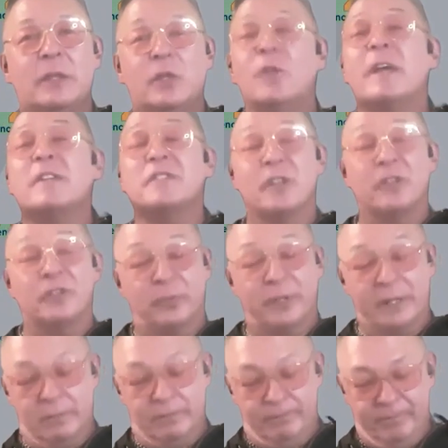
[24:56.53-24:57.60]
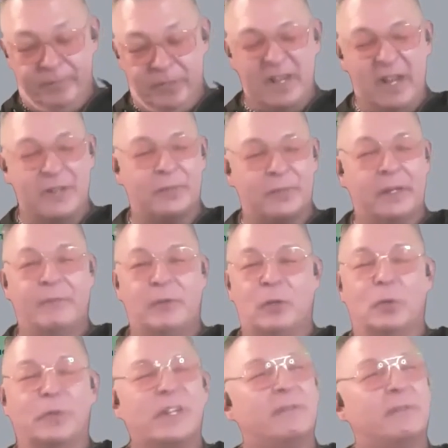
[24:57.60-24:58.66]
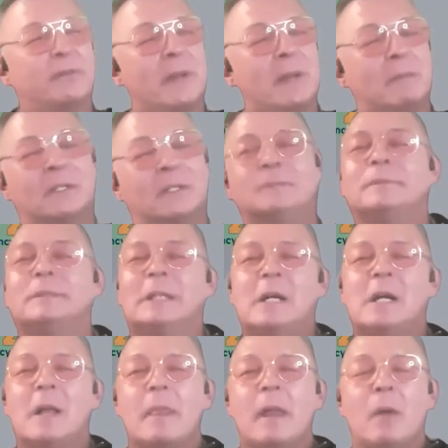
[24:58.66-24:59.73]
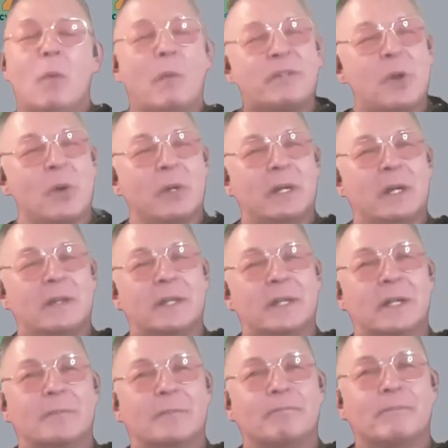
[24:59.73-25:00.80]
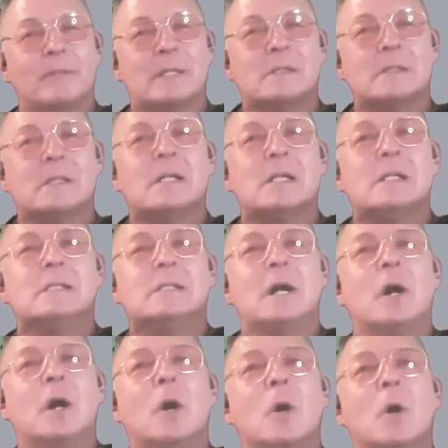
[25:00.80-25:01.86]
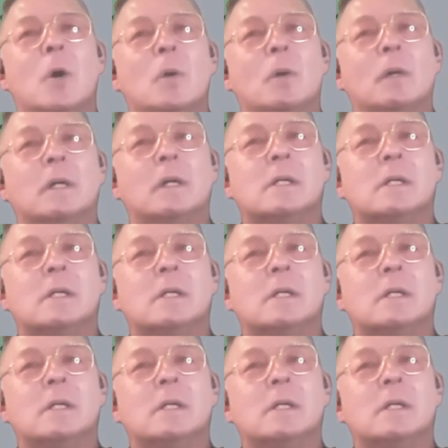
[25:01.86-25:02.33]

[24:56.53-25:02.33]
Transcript: 2003. 2003. If you're old enough to remember what was going on there. Oh,